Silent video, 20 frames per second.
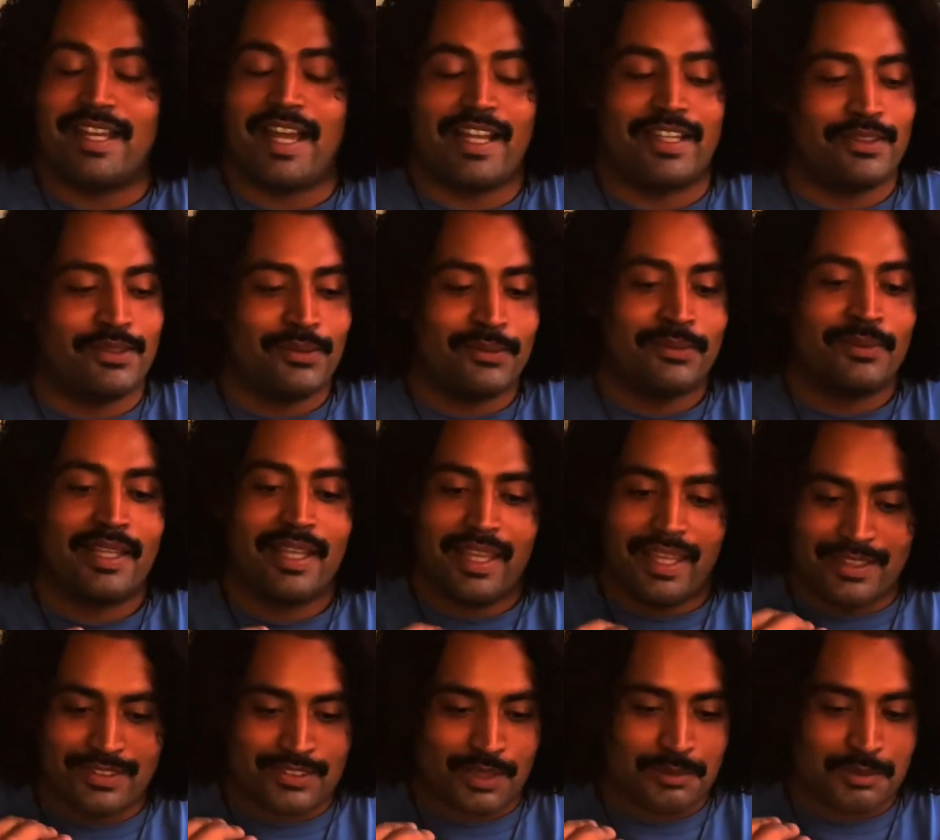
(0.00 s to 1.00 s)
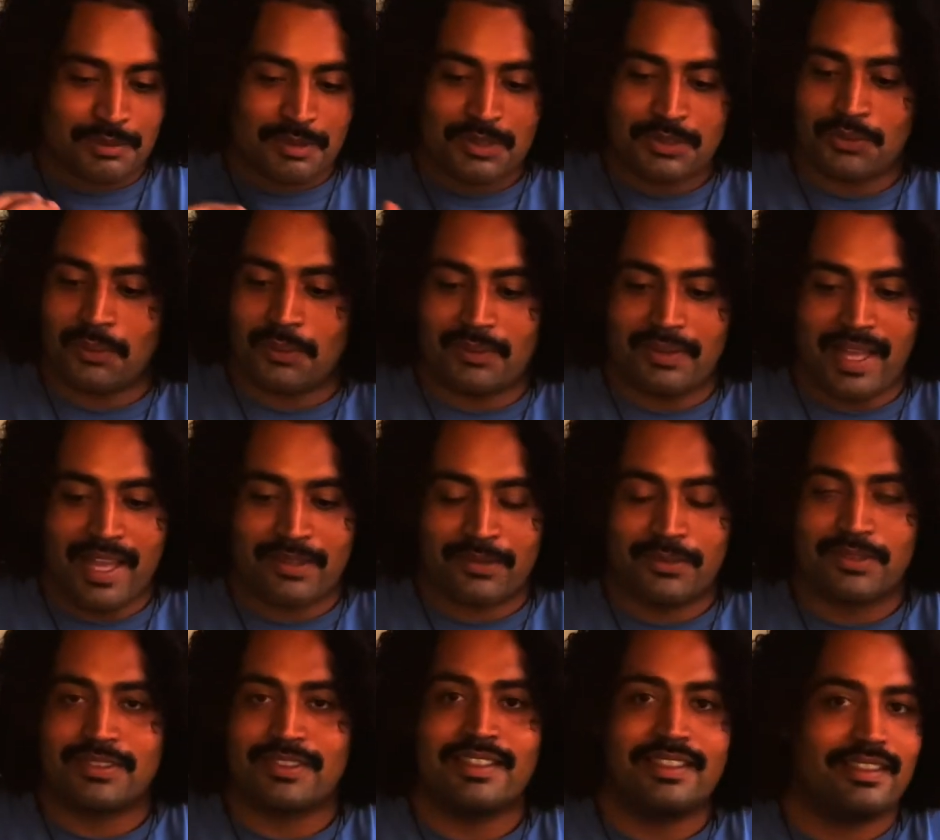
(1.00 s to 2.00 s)
I knew in terms of historical
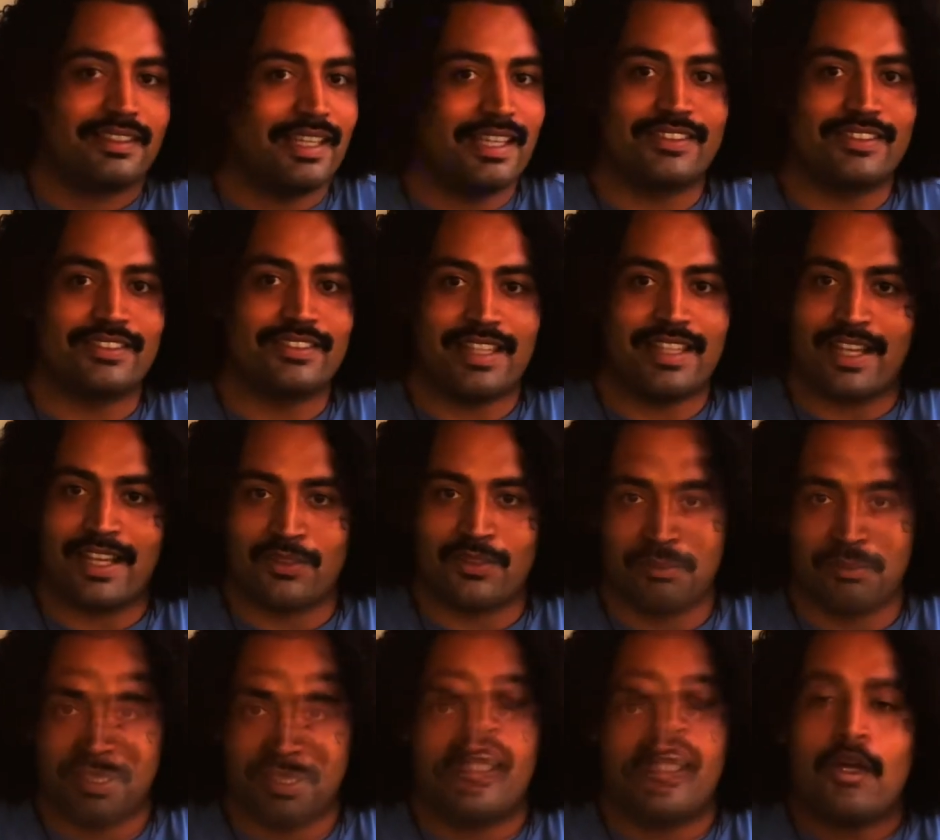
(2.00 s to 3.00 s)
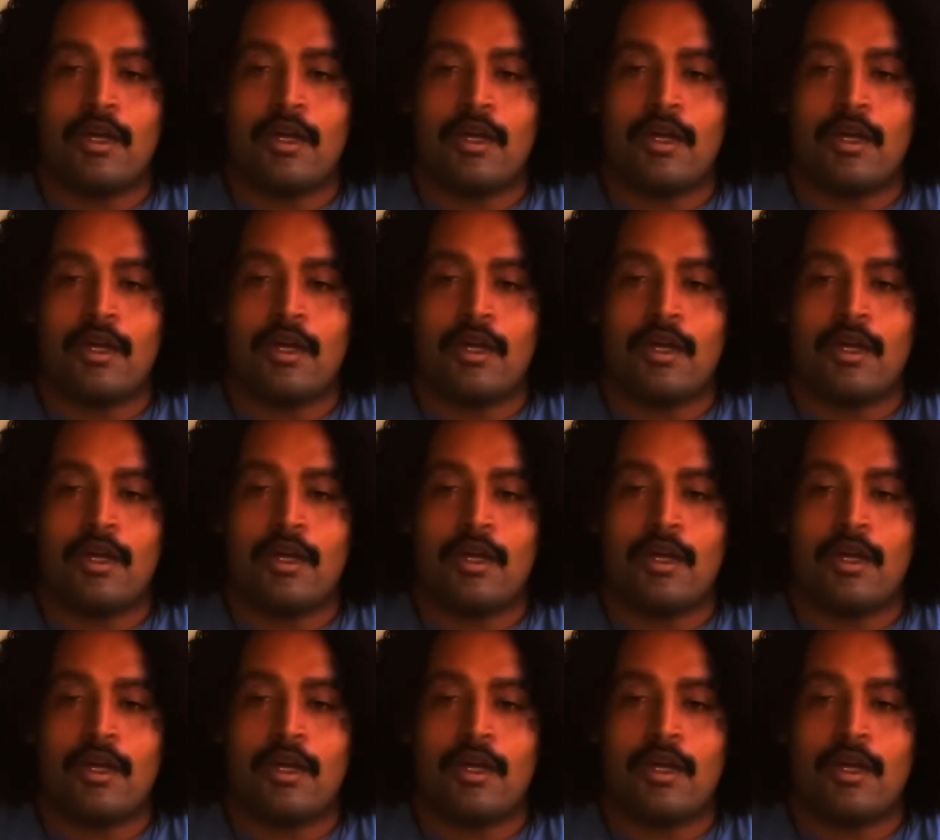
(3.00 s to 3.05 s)
accuracy, it's just not going to be there.